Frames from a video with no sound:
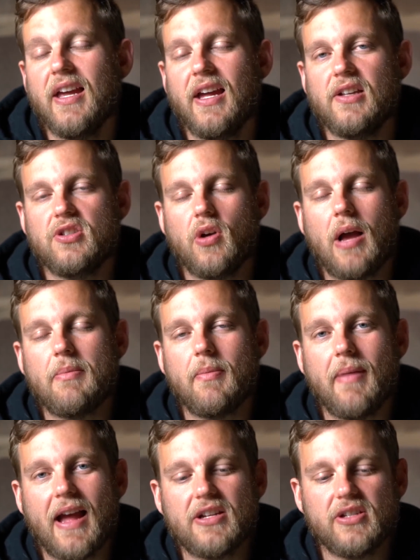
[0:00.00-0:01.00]
And so I'm
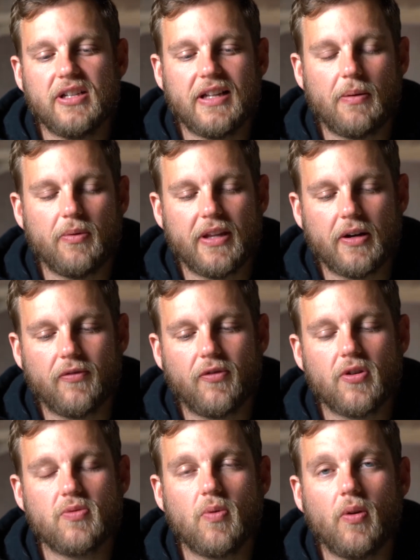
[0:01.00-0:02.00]
imagining that when they're
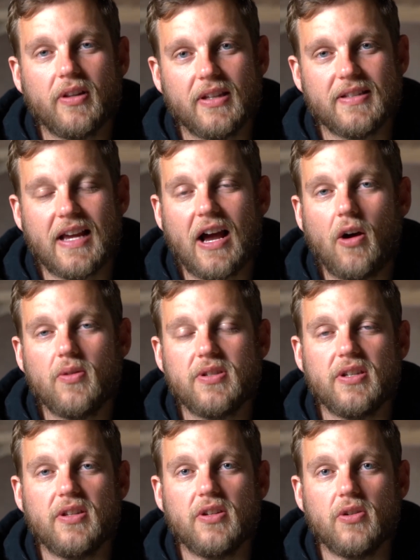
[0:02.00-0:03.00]
first rolling this out
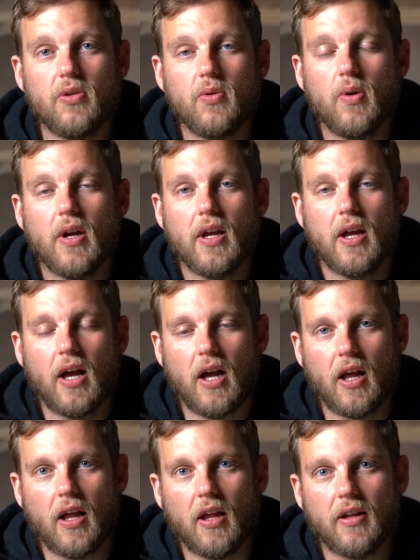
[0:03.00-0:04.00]
to the new
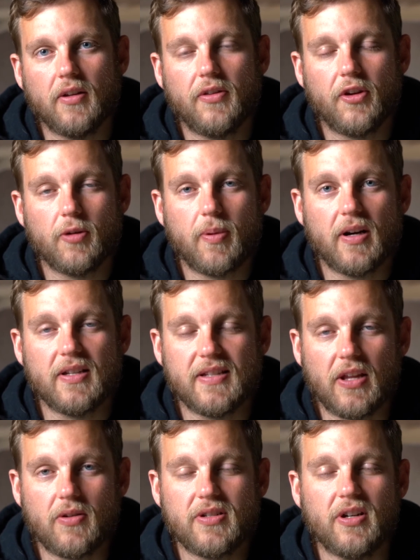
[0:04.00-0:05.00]
third-party
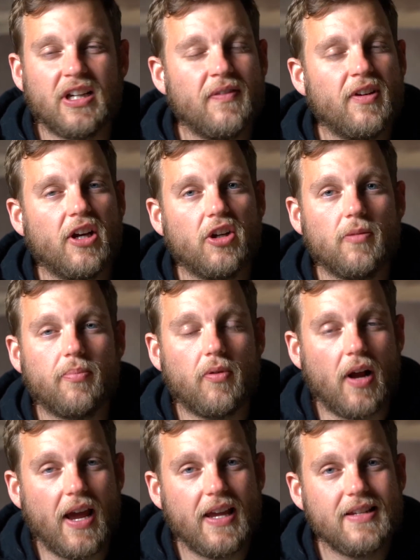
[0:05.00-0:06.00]
sellers, they're giving a good
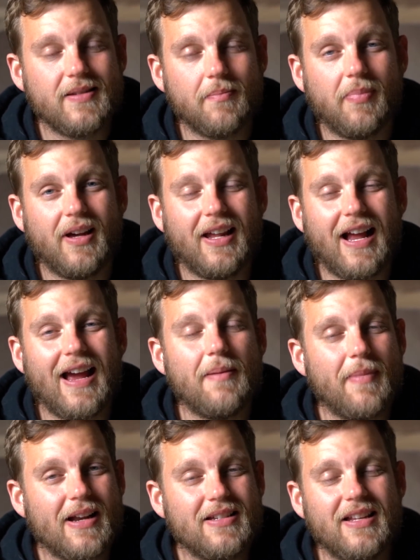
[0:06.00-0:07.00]
price, but I
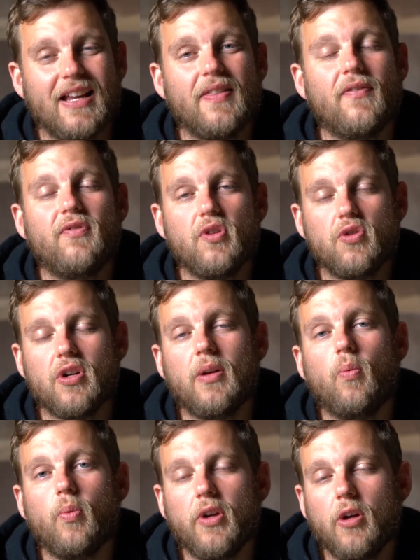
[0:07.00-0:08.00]
imagine that in the future it
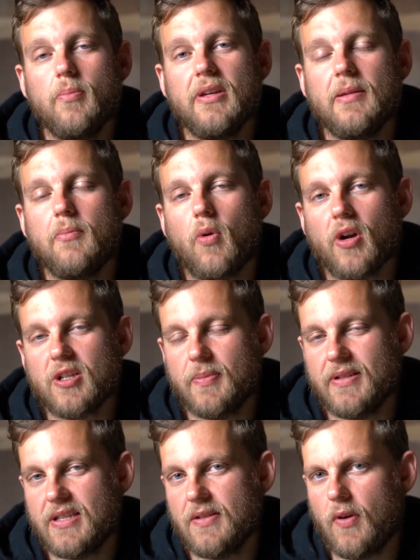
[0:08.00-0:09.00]
will be more
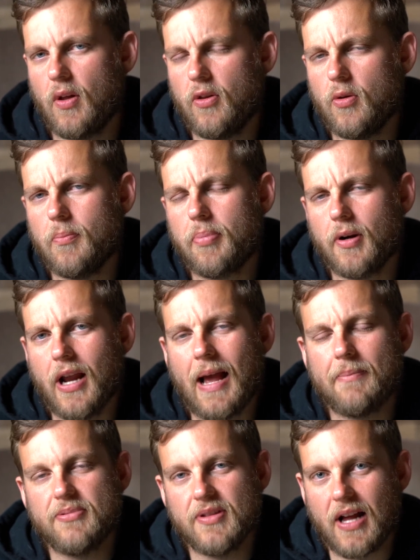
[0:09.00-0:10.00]
expensive, although
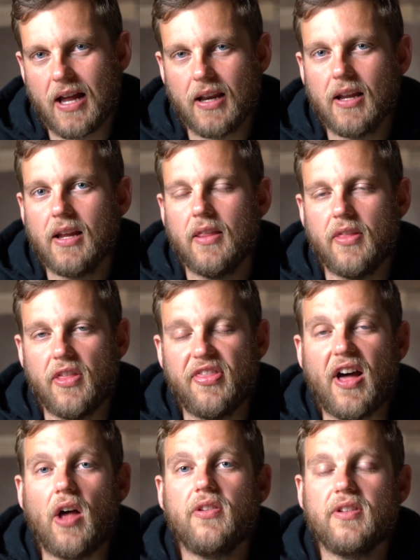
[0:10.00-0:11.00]
perhaps not the
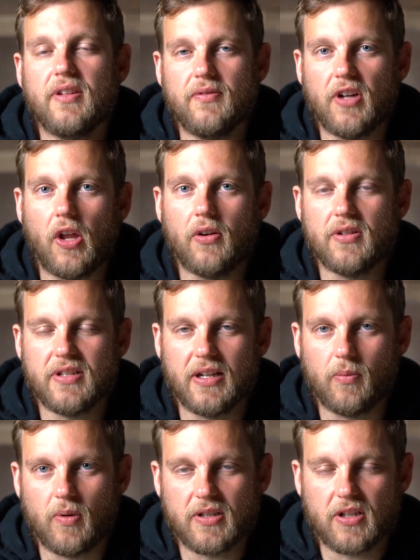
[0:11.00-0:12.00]
thousands of dollars that
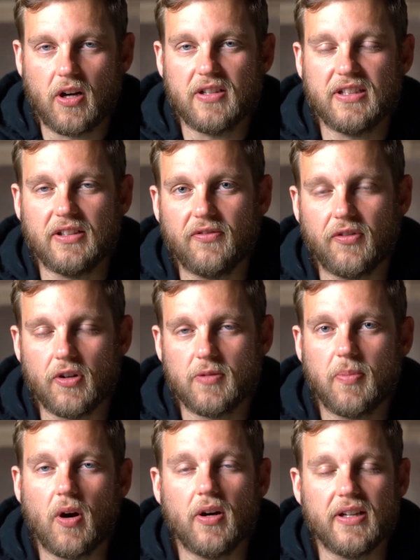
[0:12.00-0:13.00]
it was costing
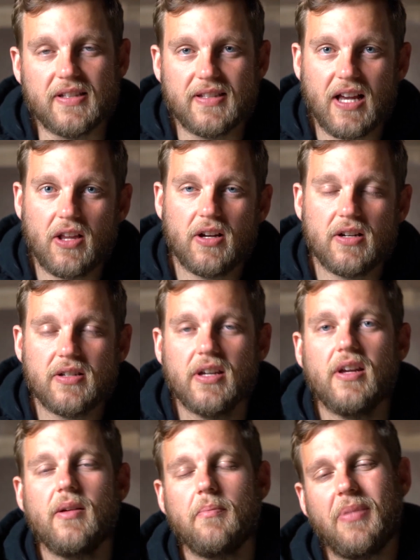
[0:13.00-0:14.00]
first-party sellers.
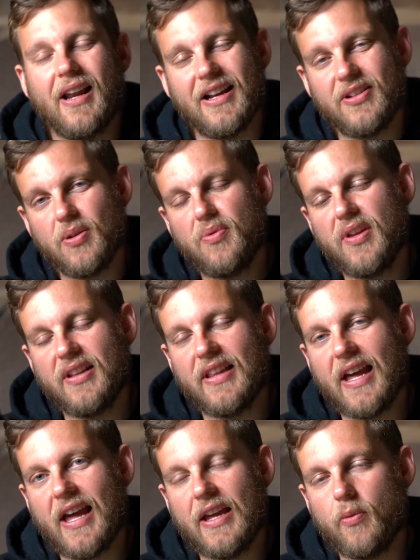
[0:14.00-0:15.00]
But I do think
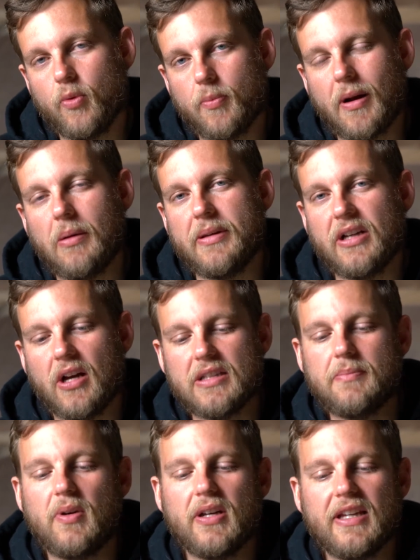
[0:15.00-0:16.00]
that it will probably
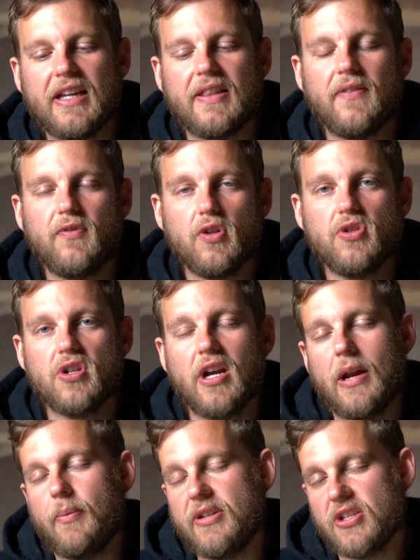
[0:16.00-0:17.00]
cost money in the future,
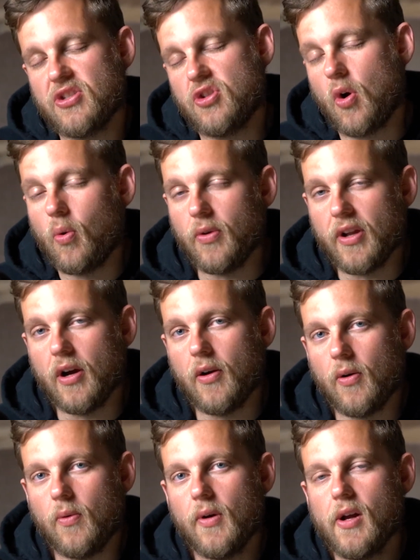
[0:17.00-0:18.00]
and we just don't
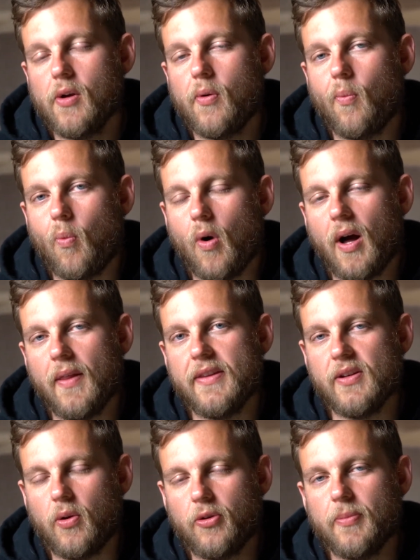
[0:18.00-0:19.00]
know what
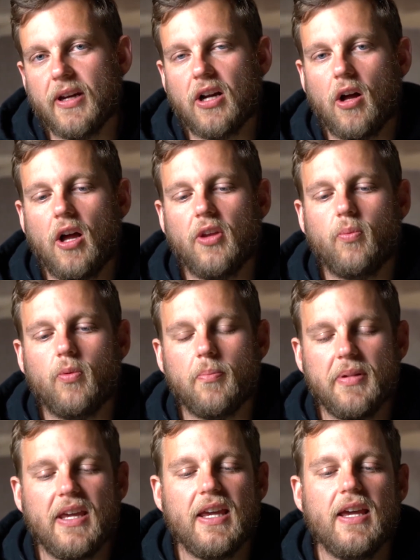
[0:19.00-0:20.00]
the ultimate cost will
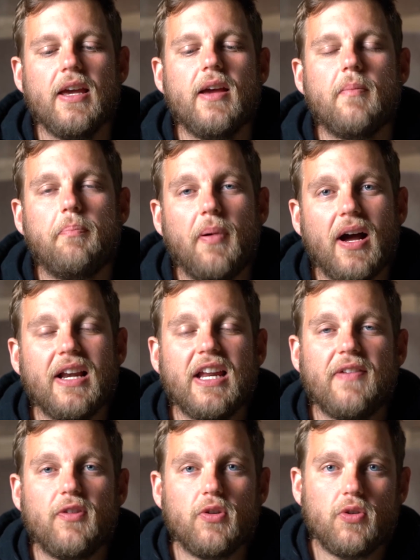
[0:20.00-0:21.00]
be. But
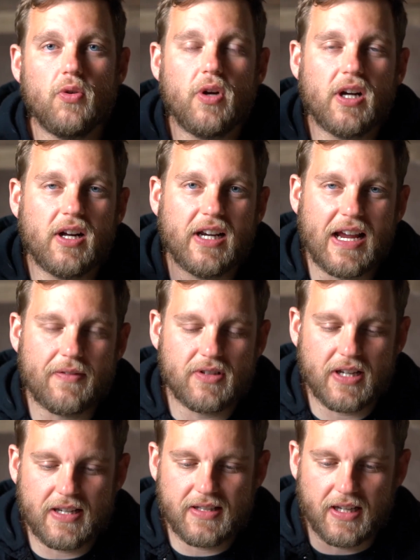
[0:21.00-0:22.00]
if you do click on
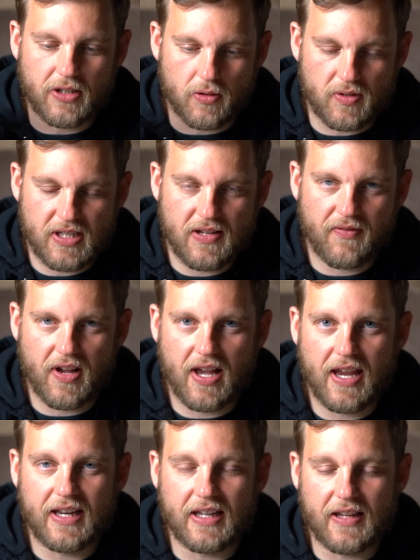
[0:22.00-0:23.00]
advertising and you see
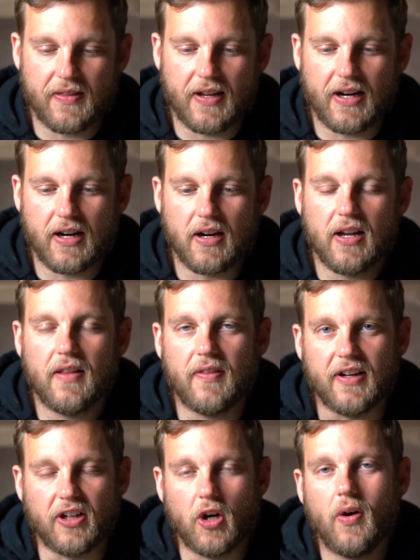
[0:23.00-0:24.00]
Vine in there,
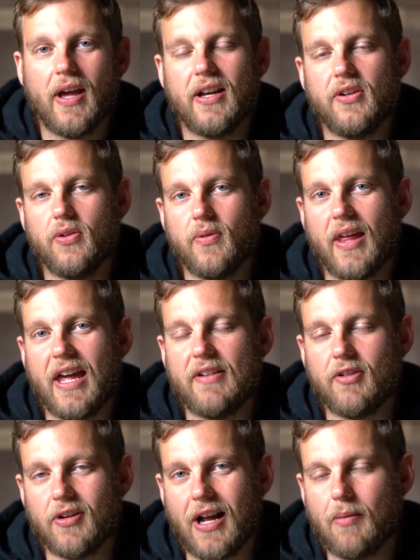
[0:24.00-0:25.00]
then go ahead and do that.
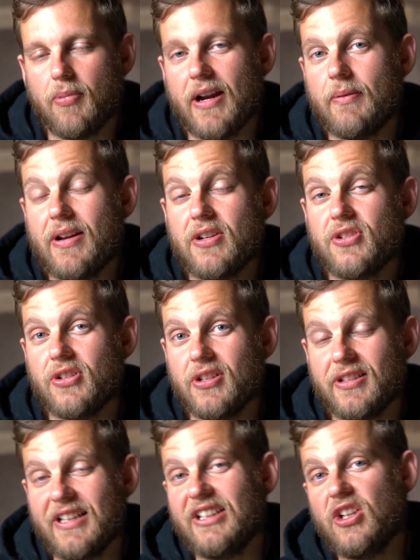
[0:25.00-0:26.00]
If you're not brand
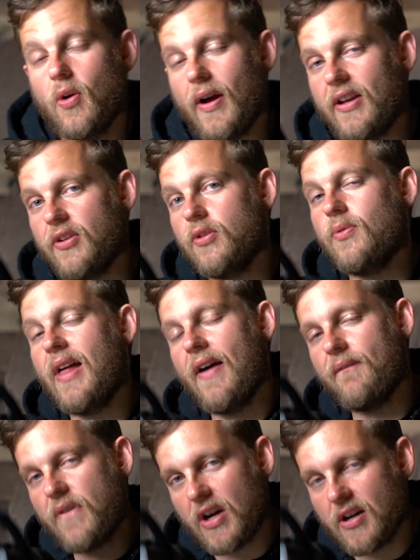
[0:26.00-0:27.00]
registered, then go ahead and do
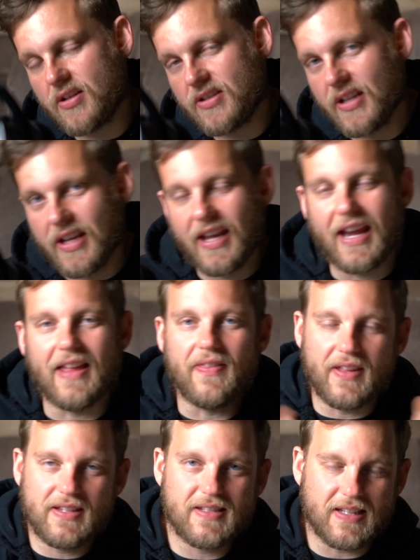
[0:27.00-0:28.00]
that first, and
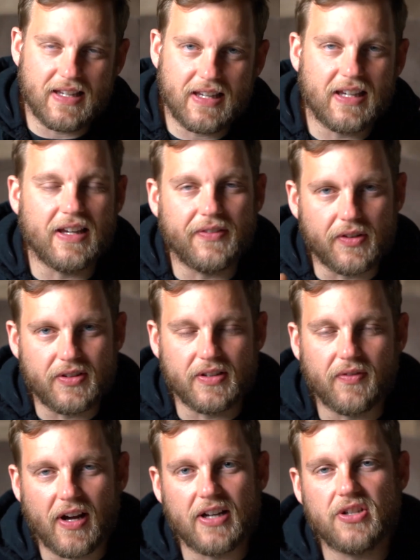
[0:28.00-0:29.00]
then see if you see
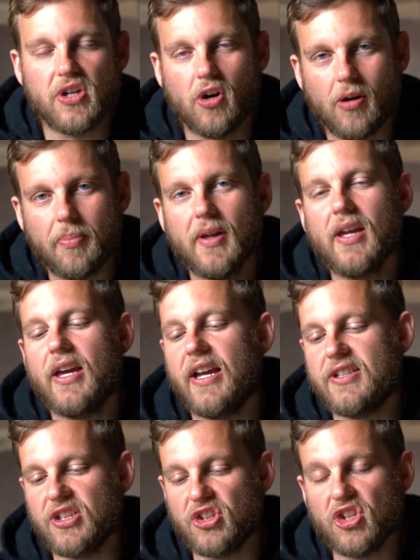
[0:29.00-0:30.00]
Vine show up.
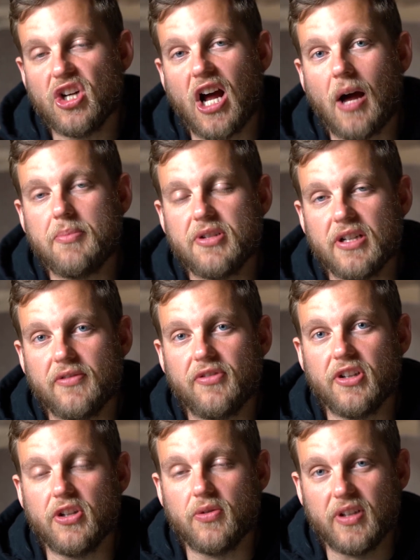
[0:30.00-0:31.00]
It's a good option for
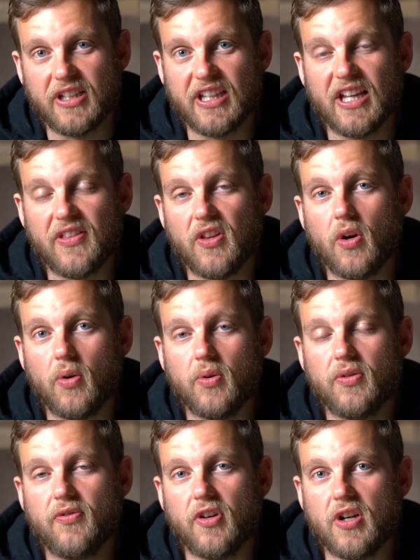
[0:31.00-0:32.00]
you to get
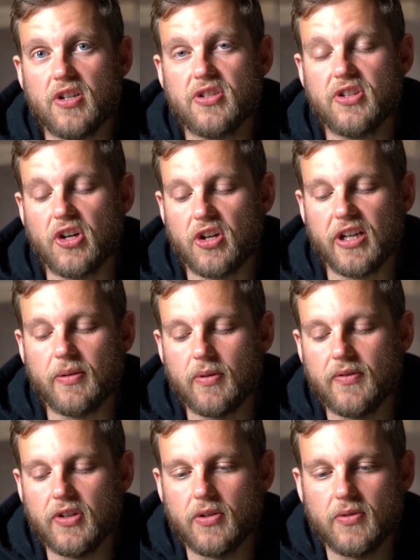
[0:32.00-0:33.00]
those first 30
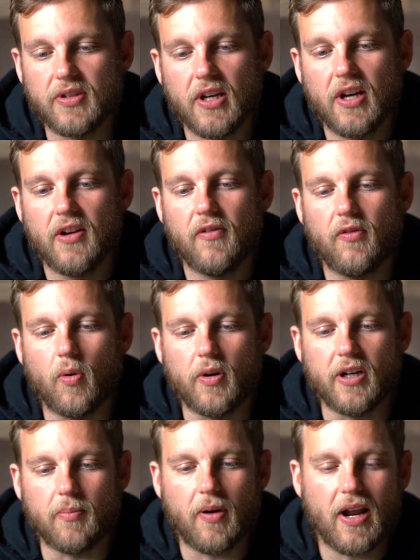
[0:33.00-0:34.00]
reviews for
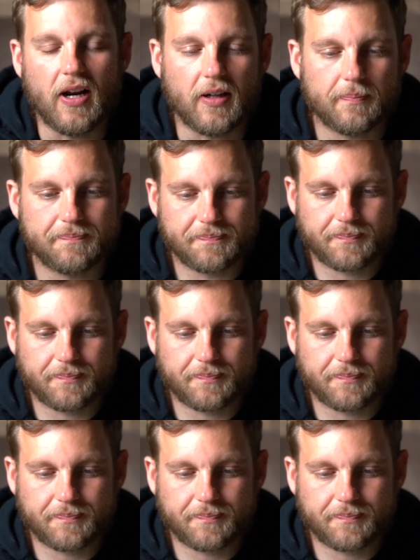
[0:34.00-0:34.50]
your product.